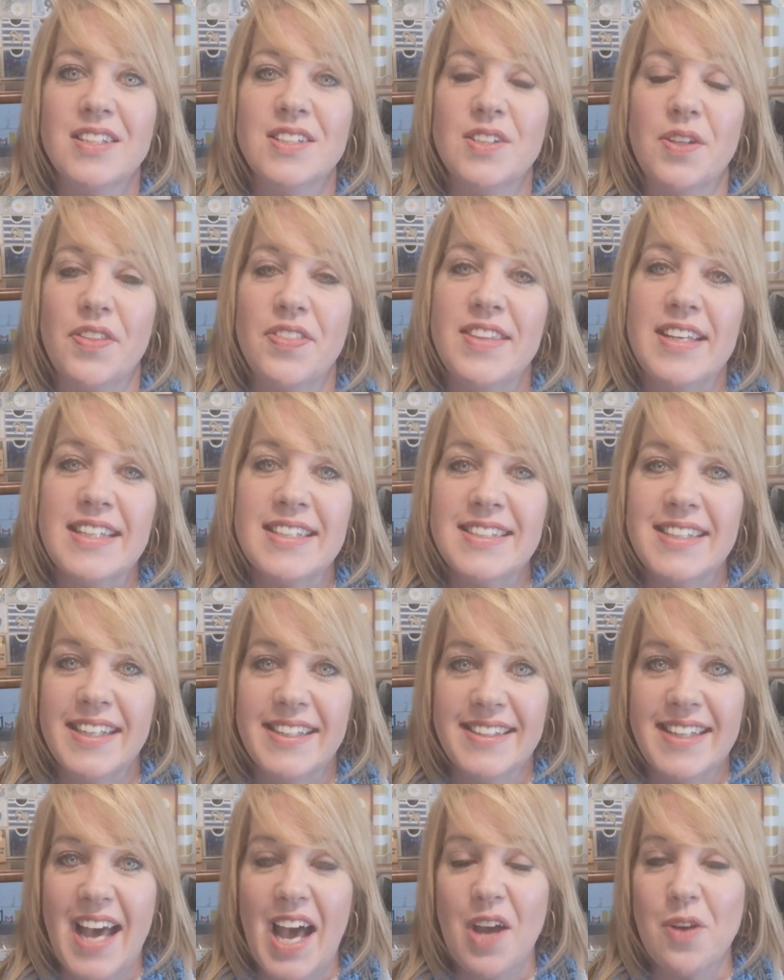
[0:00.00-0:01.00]
So things
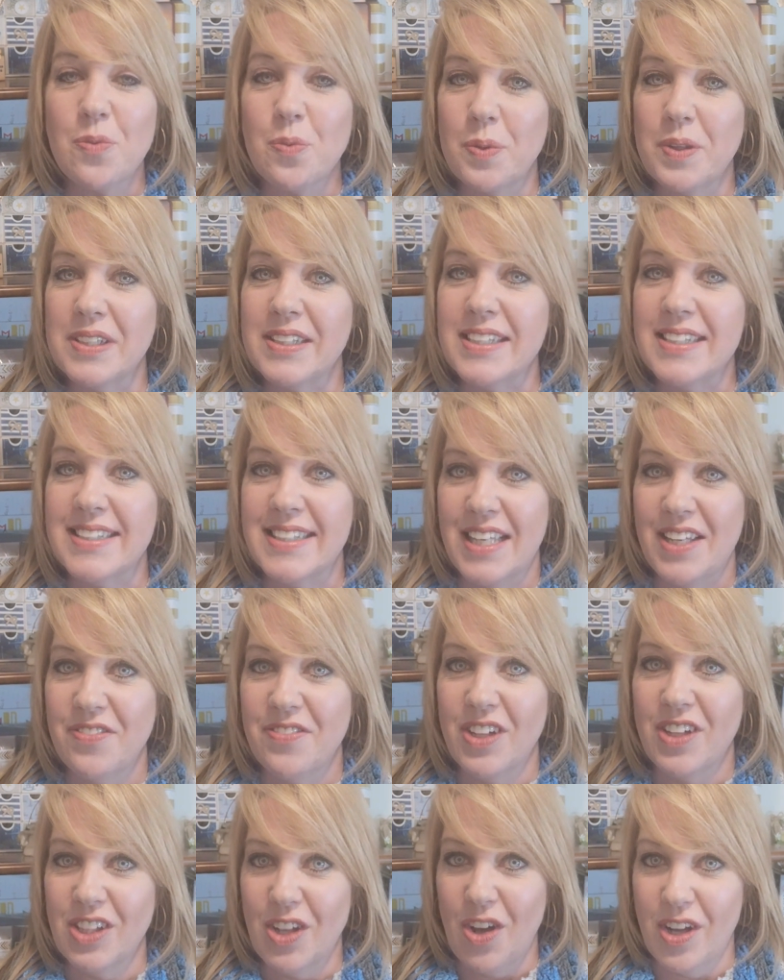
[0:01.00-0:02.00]
like that really save
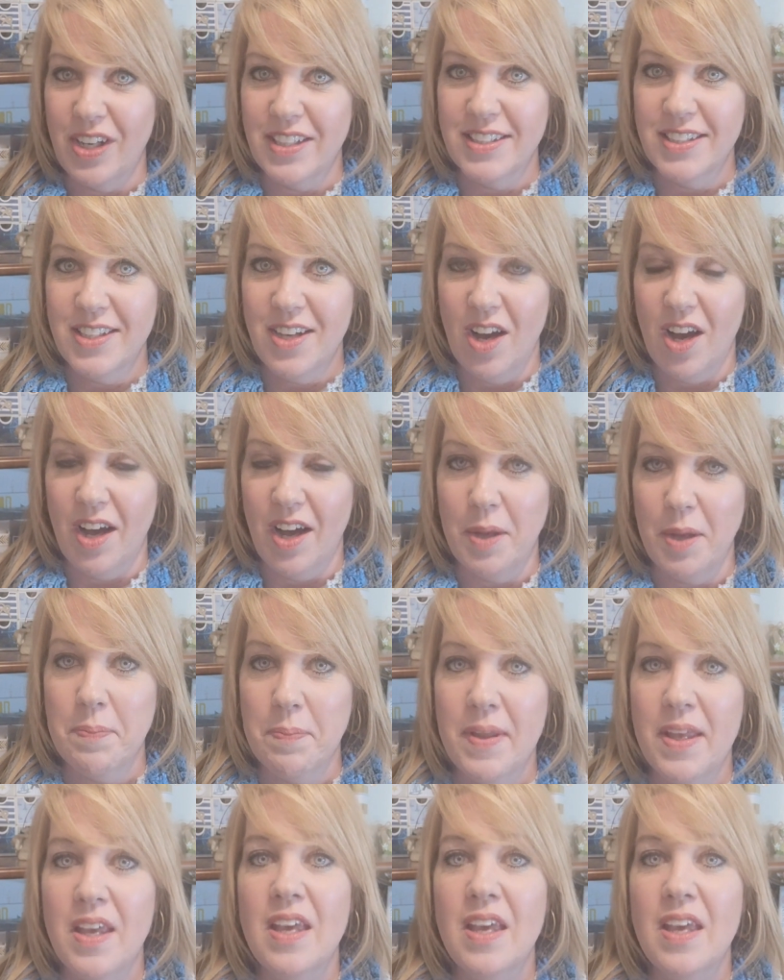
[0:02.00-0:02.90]
a lot of time.